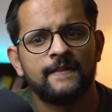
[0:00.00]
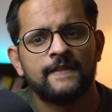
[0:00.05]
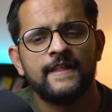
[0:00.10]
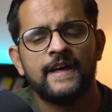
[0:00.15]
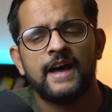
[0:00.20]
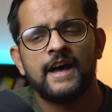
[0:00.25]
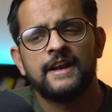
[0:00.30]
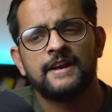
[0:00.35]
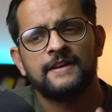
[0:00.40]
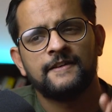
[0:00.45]

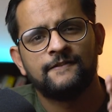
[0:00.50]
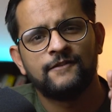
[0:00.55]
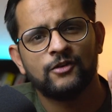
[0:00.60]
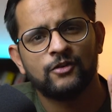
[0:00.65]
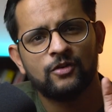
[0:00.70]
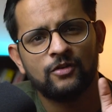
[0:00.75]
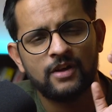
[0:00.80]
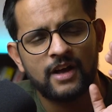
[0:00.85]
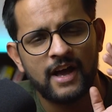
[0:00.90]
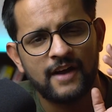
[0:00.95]
that if
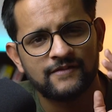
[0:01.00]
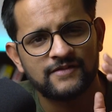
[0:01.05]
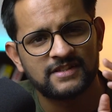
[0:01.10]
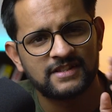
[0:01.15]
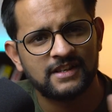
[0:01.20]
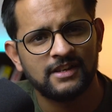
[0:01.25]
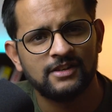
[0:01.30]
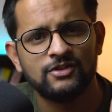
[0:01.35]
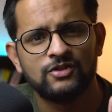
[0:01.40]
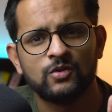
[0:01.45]
you're gonna have
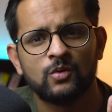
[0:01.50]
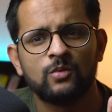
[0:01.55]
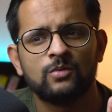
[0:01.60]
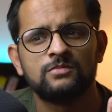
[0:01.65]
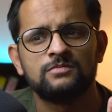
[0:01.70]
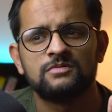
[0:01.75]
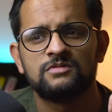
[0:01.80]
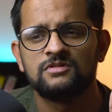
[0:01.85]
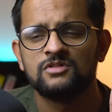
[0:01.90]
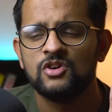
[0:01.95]
skin
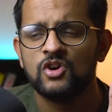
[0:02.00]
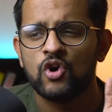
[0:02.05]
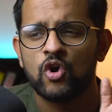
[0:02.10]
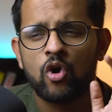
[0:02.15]
tones